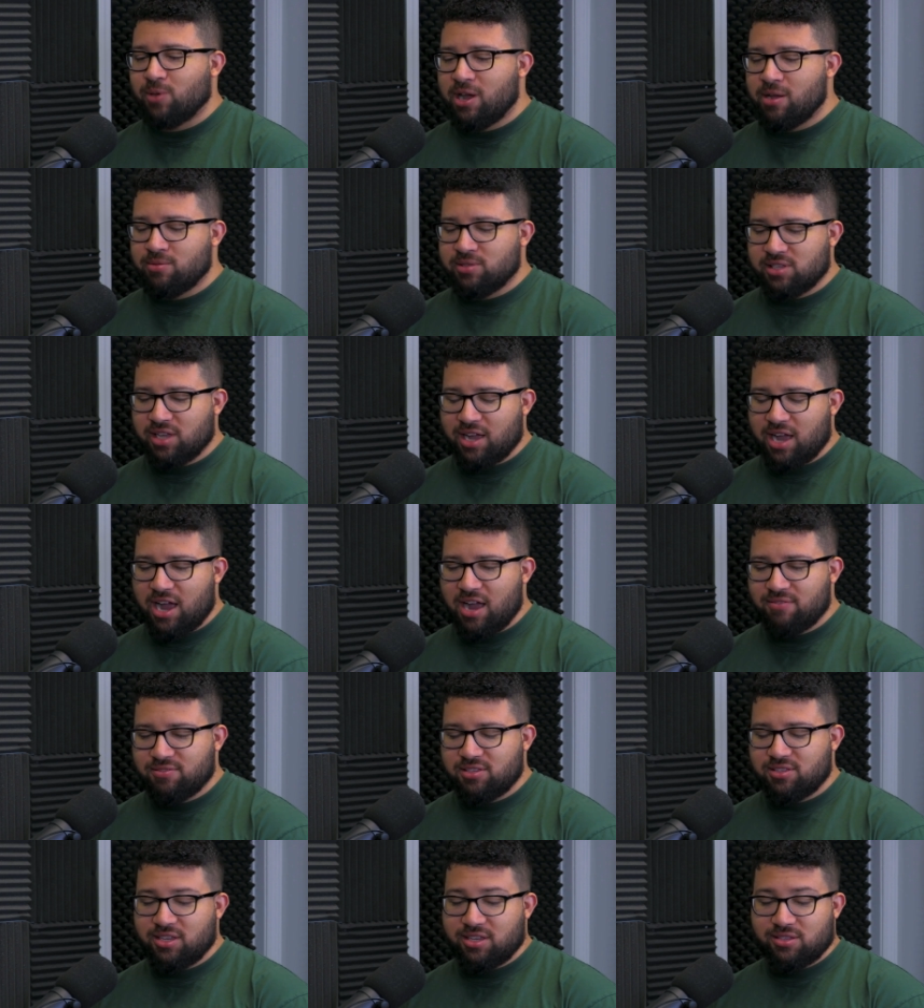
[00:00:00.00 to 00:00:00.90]
why I was like, I
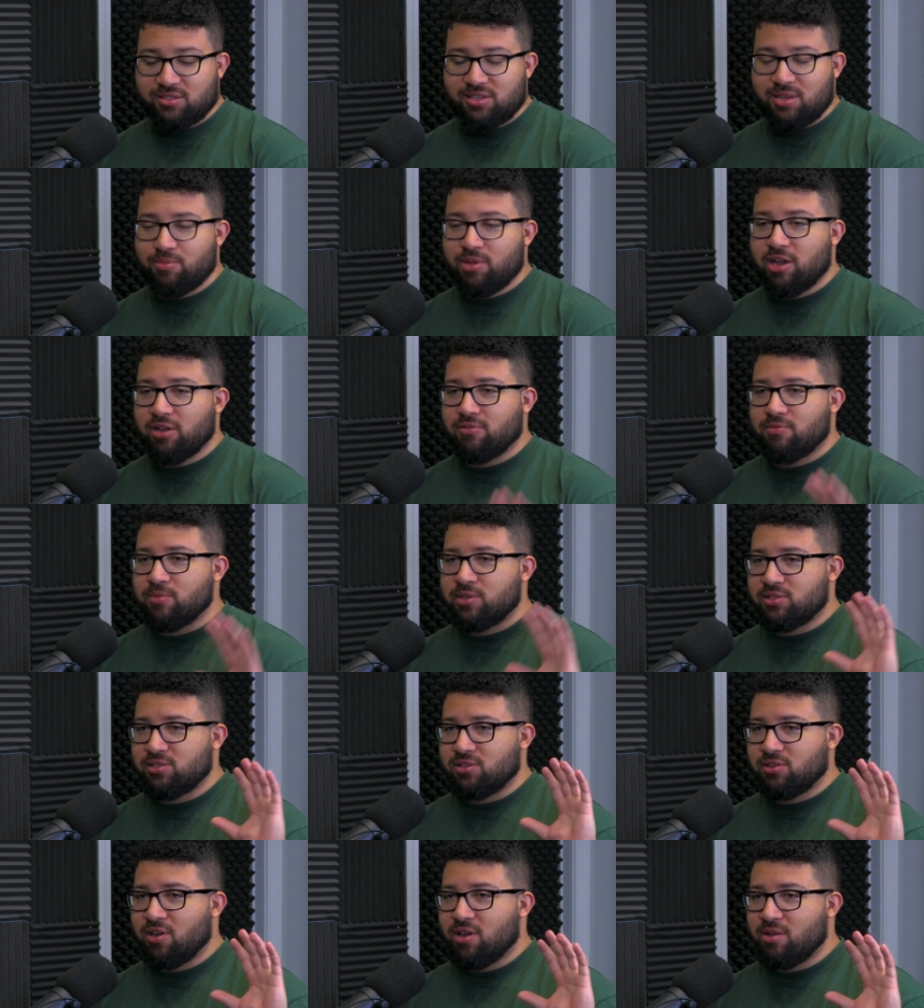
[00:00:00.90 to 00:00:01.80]
have to take a step back from
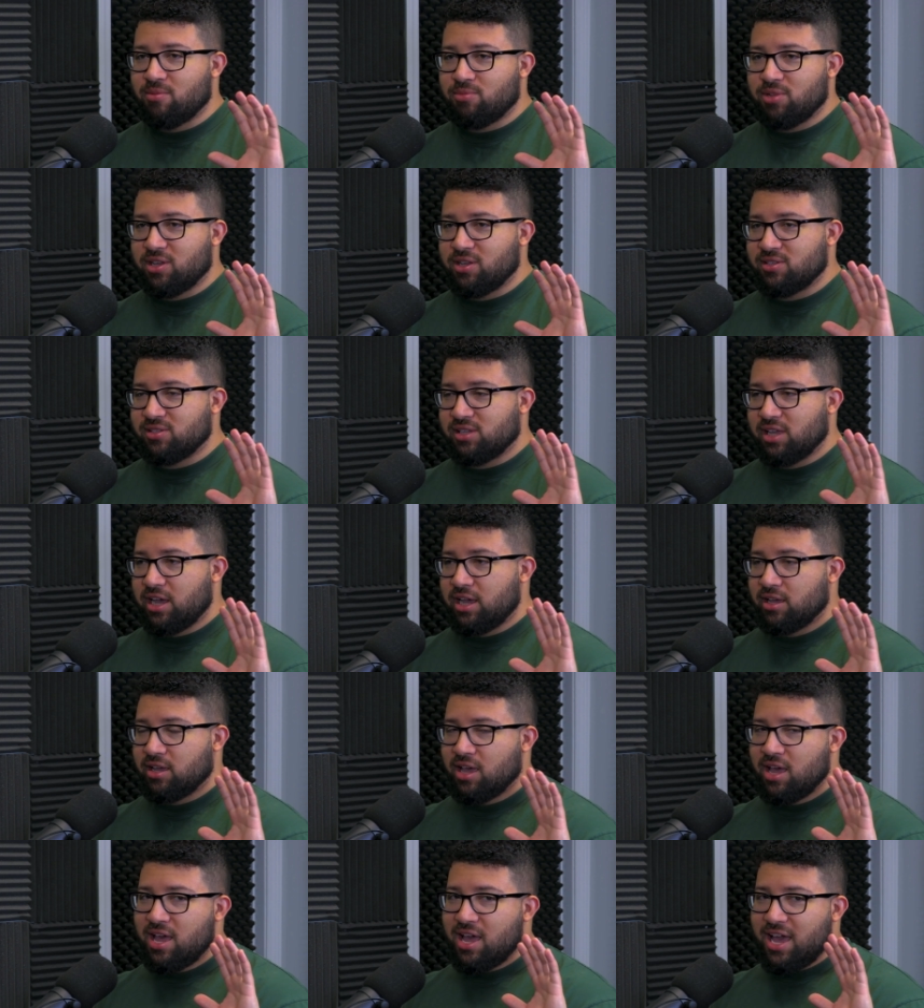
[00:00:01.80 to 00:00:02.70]
Instagram because
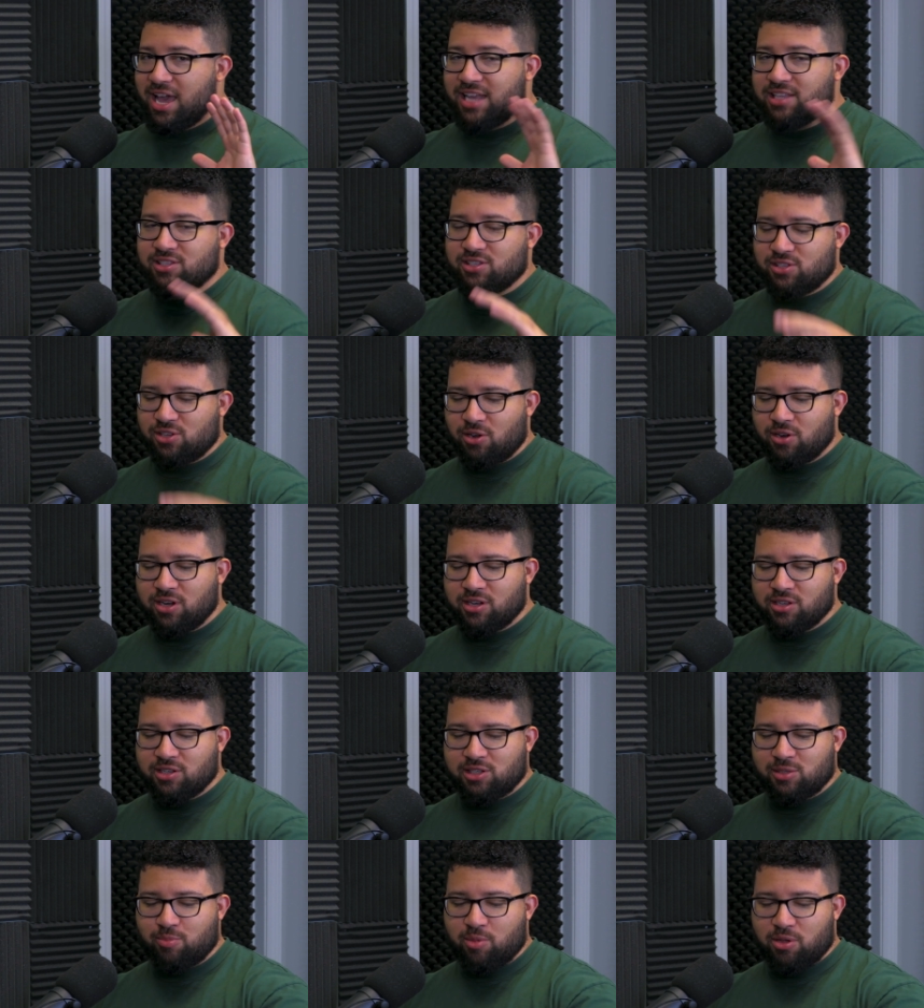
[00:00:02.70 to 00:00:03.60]
like it's starting
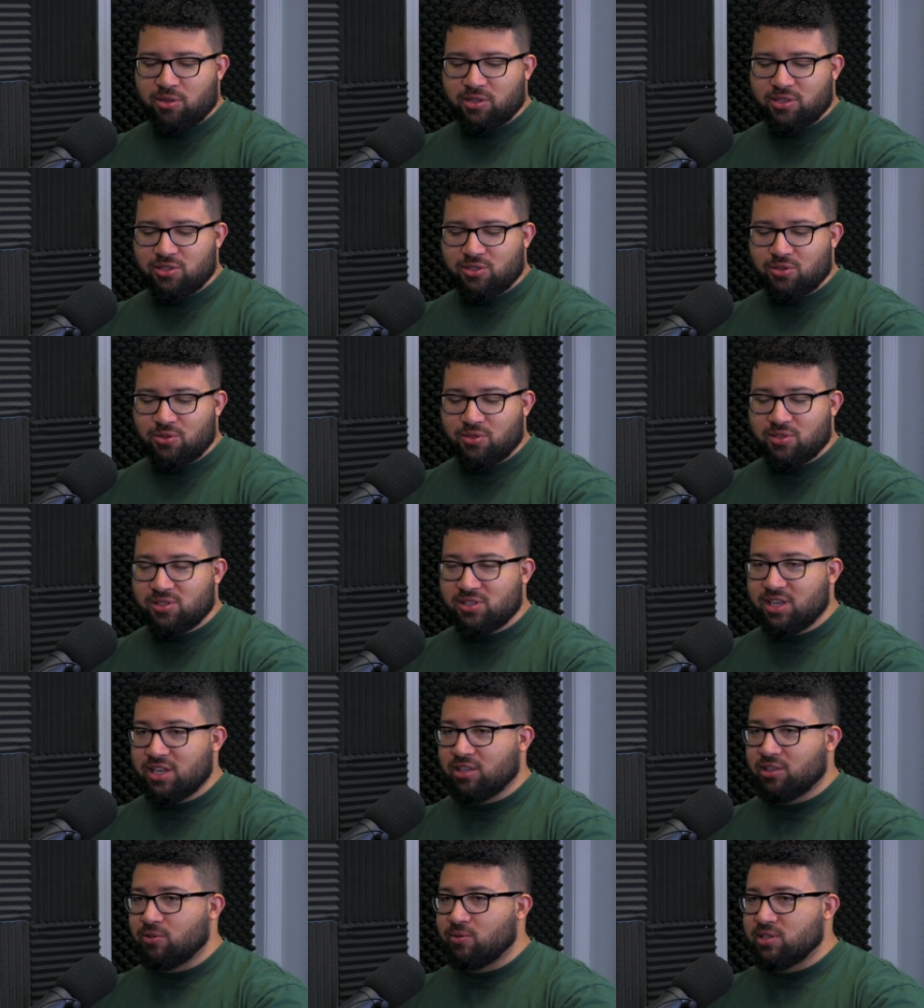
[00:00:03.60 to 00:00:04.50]
to spill into the
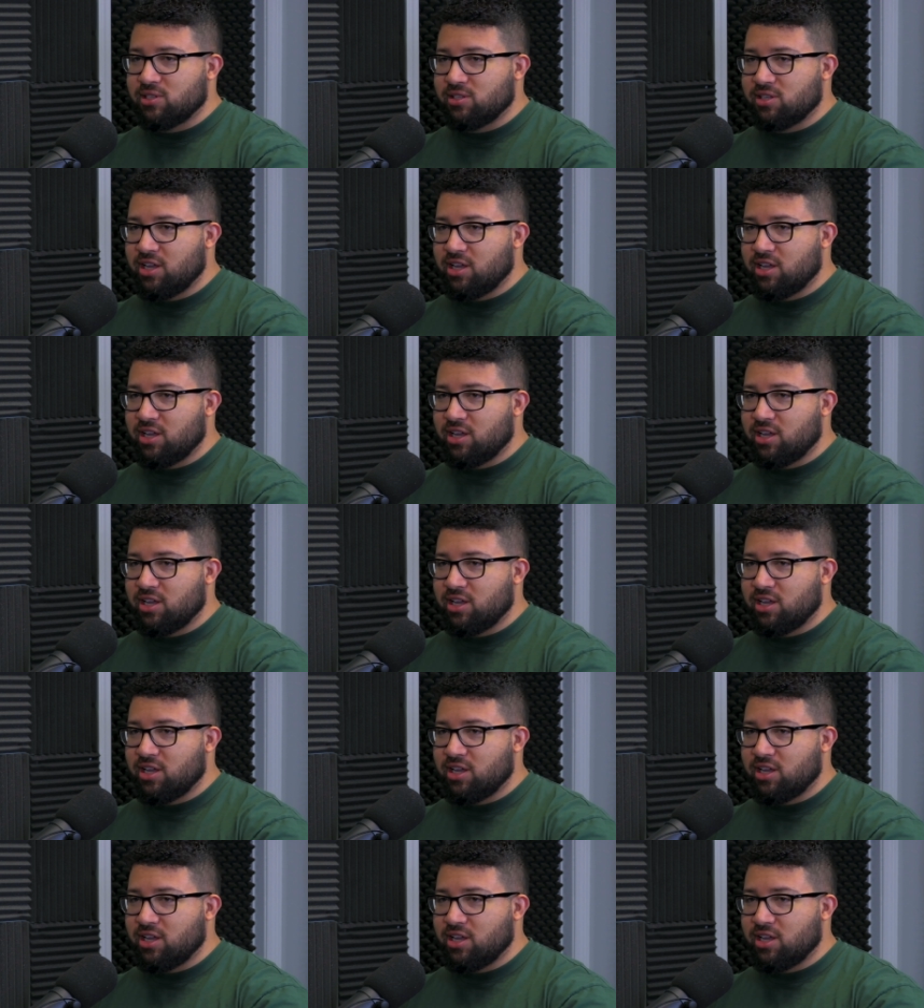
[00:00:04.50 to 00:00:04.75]
St. Louis